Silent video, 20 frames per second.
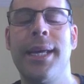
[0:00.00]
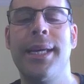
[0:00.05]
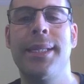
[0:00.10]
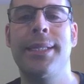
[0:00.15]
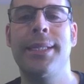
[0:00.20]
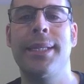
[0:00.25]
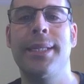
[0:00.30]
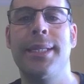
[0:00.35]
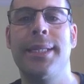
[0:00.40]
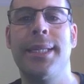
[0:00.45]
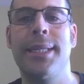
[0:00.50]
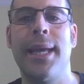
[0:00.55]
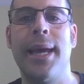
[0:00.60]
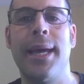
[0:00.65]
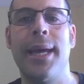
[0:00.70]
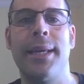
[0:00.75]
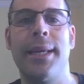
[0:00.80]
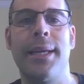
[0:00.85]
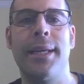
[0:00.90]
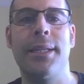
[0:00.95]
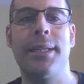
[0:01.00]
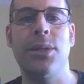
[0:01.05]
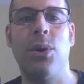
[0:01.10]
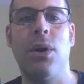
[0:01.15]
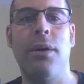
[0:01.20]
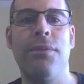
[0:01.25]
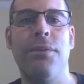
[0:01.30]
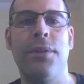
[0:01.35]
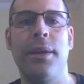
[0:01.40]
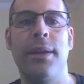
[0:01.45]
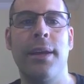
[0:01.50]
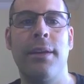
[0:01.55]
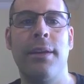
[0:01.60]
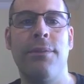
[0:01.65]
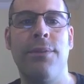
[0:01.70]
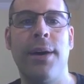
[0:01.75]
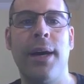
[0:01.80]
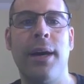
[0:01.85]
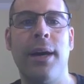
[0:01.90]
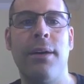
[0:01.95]
since debt is often
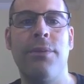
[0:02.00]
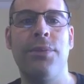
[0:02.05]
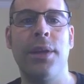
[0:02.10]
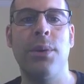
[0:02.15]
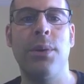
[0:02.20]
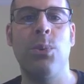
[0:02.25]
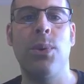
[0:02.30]
involved